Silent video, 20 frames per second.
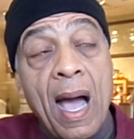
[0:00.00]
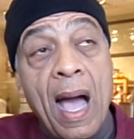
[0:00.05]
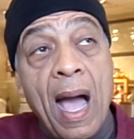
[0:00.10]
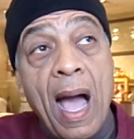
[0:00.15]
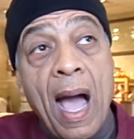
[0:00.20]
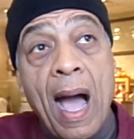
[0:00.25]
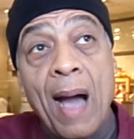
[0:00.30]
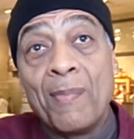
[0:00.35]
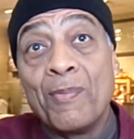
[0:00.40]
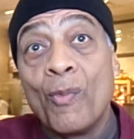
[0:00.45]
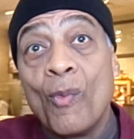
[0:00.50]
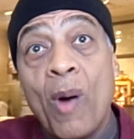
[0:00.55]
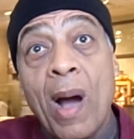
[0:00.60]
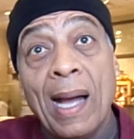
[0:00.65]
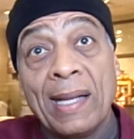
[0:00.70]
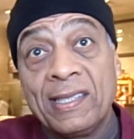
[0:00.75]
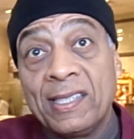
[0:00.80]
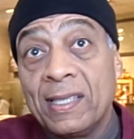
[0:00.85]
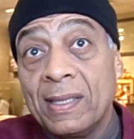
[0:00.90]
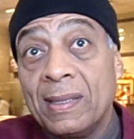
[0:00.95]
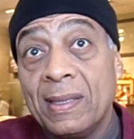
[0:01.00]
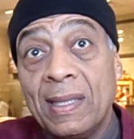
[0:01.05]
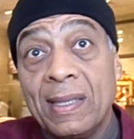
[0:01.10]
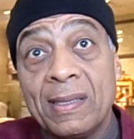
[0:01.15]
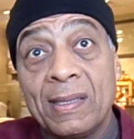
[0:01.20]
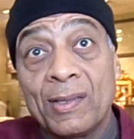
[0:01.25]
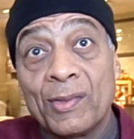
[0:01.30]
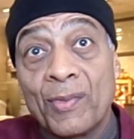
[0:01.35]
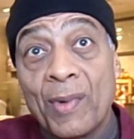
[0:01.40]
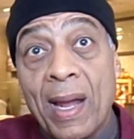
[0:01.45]
I'm watching
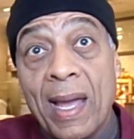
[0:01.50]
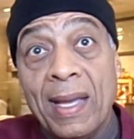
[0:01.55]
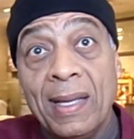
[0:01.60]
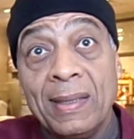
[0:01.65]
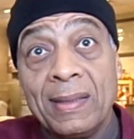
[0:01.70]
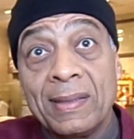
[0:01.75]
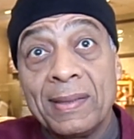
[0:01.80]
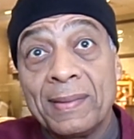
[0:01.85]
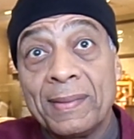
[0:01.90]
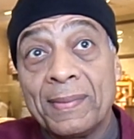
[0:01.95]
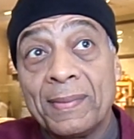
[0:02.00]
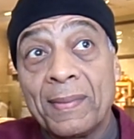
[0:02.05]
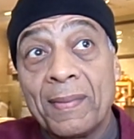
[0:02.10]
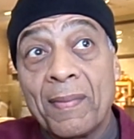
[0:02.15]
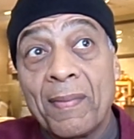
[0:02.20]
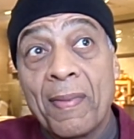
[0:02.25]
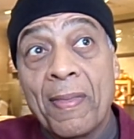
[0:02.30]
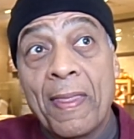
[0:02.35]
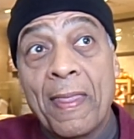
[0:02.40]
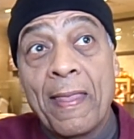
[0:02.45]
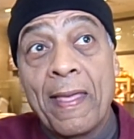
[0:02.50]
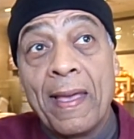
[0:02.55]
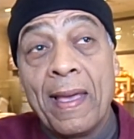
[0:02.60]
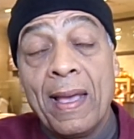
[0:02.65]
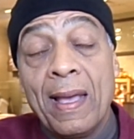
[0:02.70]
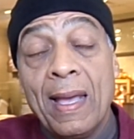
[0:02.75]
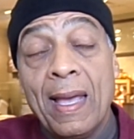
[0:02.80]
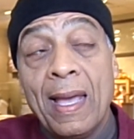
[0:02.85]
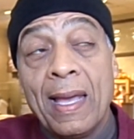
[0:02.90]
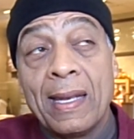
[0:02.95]
this, right?
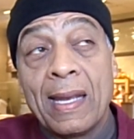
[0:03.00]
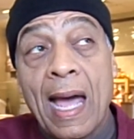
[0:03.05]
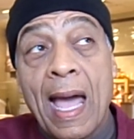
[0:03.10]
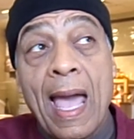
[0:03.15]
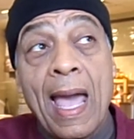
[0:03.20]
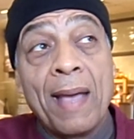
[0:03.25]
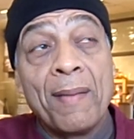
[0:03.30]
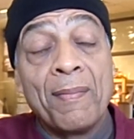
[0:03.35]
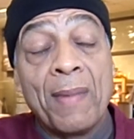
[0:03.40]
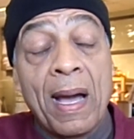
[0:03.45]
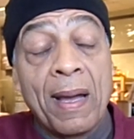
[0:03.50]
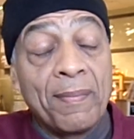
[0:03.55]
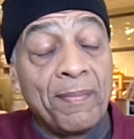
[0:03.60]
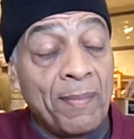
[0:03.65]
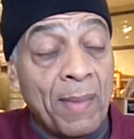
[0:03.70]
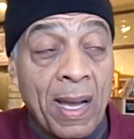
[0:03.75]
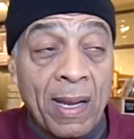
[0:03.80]
And my